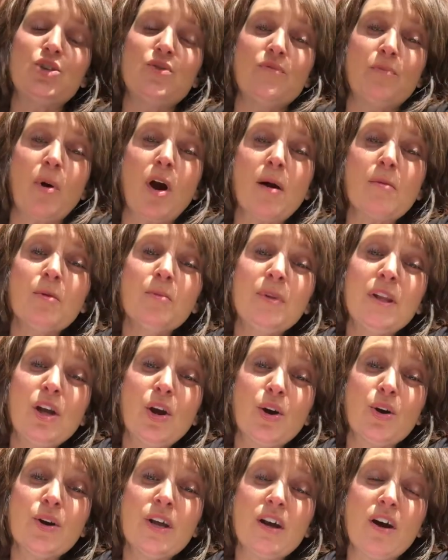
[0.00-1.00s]
you've probably
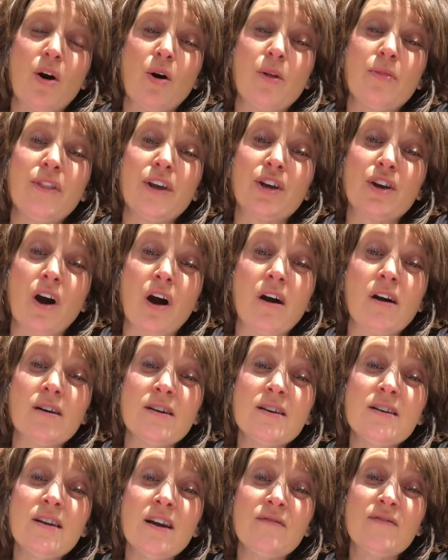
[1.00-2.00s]
heard it called the
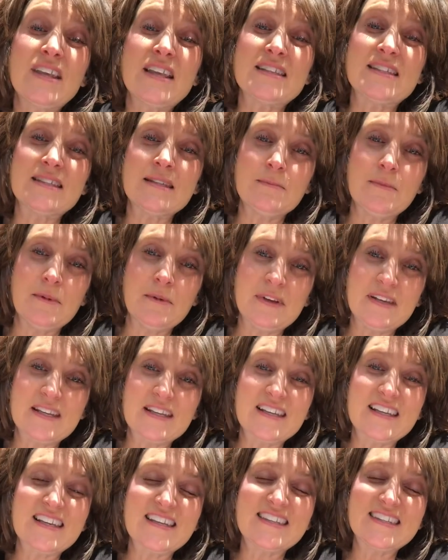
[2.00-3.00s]
Garden of Gethsemane,
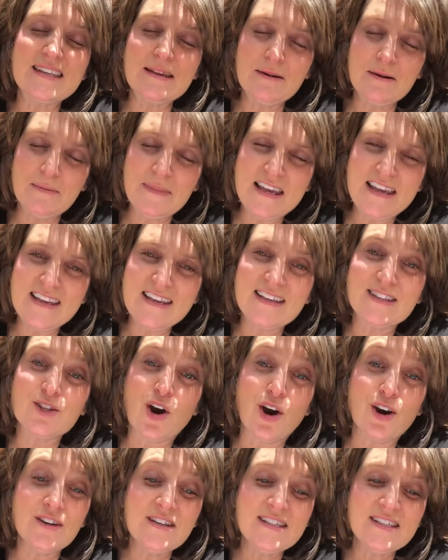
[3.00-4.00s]
it's
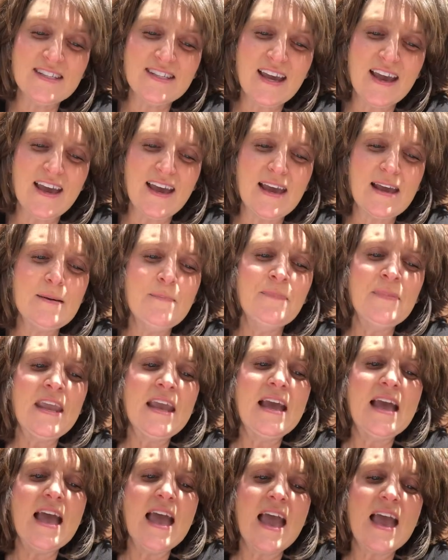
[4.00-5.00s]
hard to say,
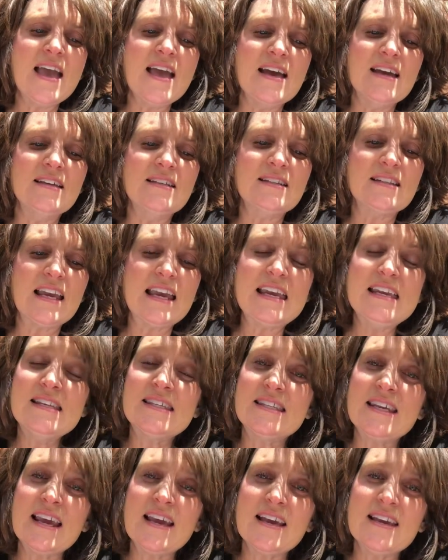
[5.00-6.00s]
and he
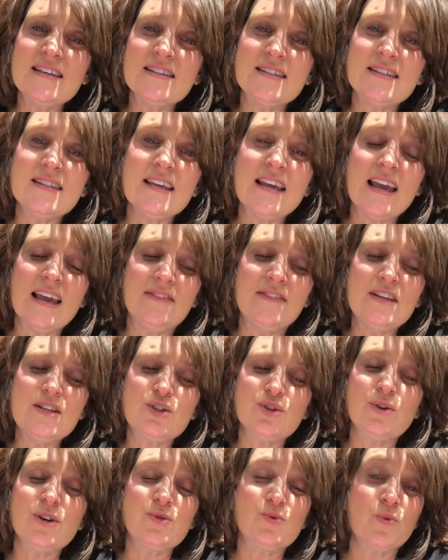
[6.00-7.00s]
says, and these
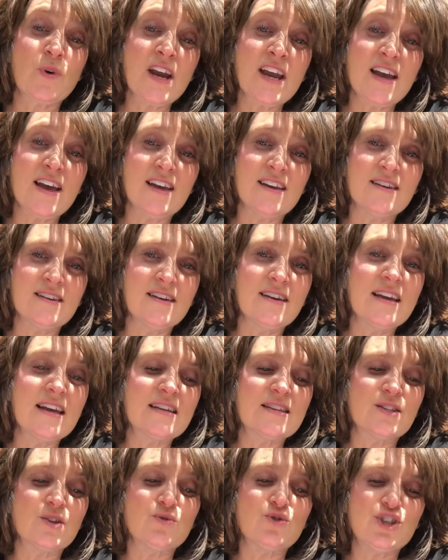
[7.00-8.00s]
are in red,
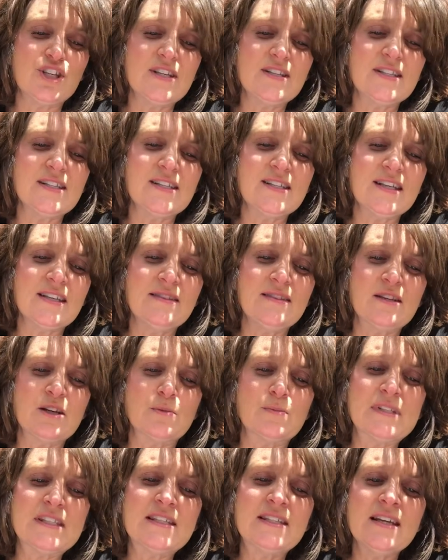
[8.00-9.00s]
so Jesus said to
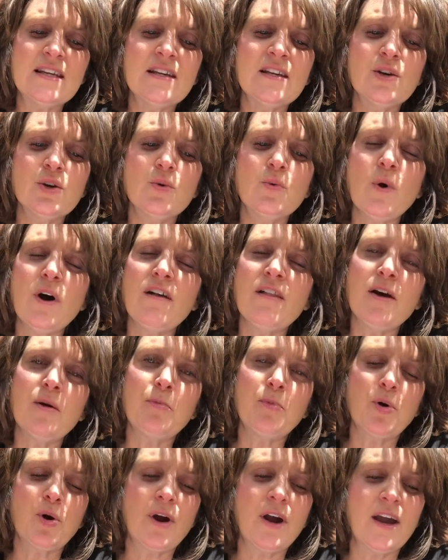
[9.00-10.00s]
them, sit here while I
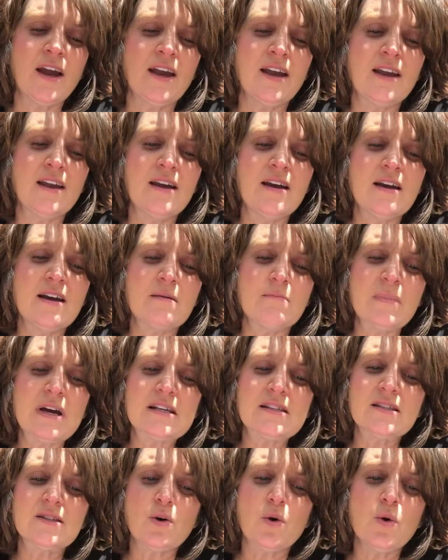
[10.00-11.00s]
pray. My
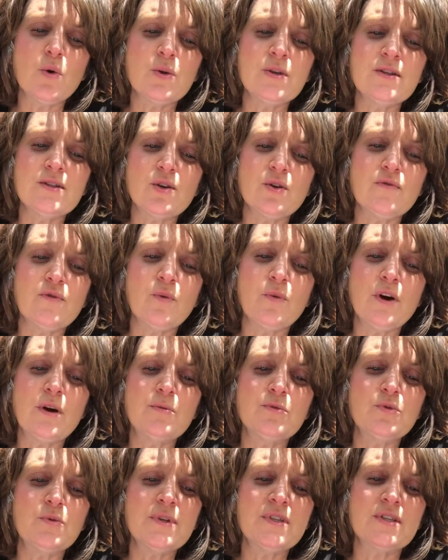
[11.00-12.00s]
soul is
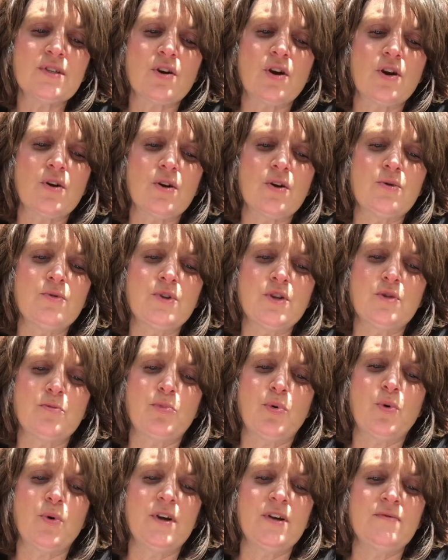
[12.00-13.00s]
overwhelmed with sorrow to the
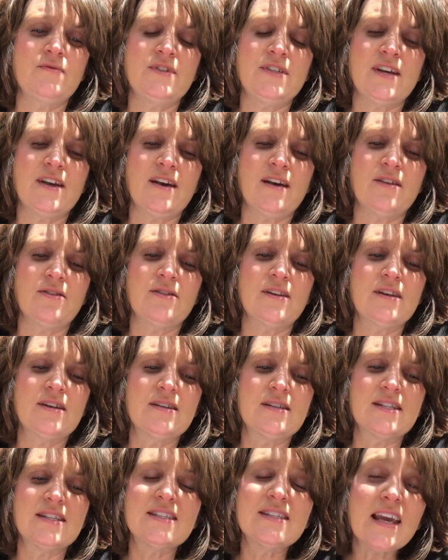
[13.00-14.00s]
point of death.
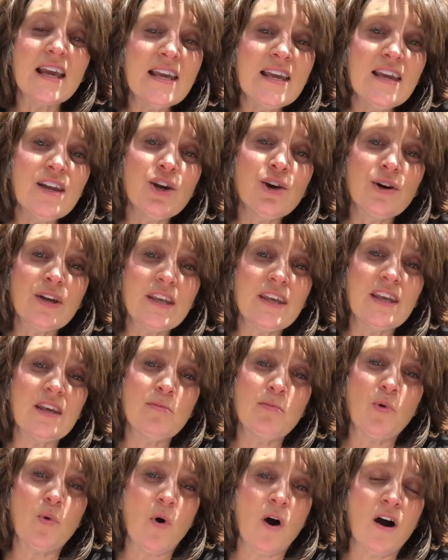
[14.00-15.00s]
Stay here and
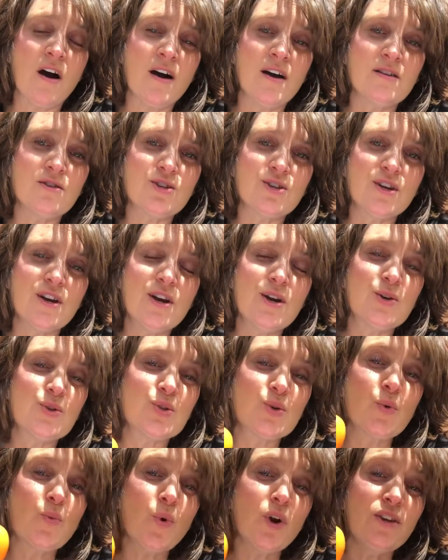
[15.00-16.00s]
keep watch.
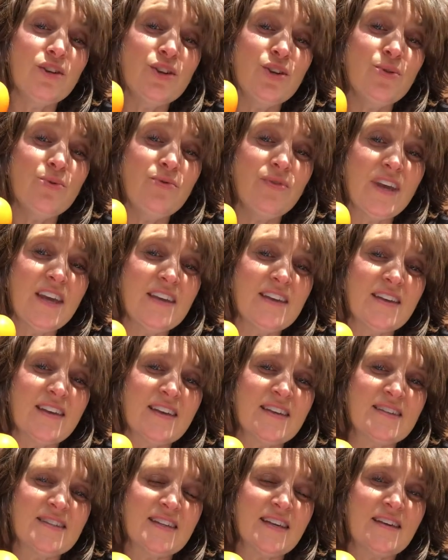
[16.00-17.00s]
So what do you think
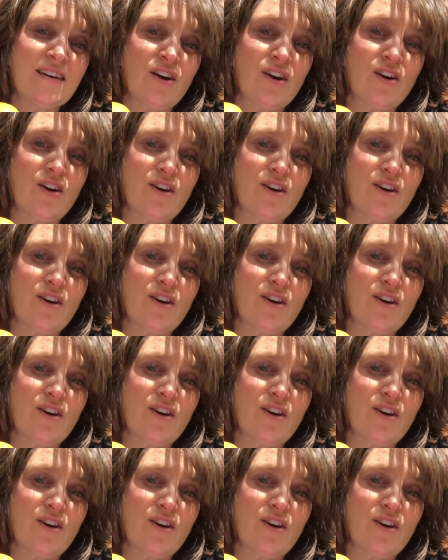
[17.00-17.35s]
is in our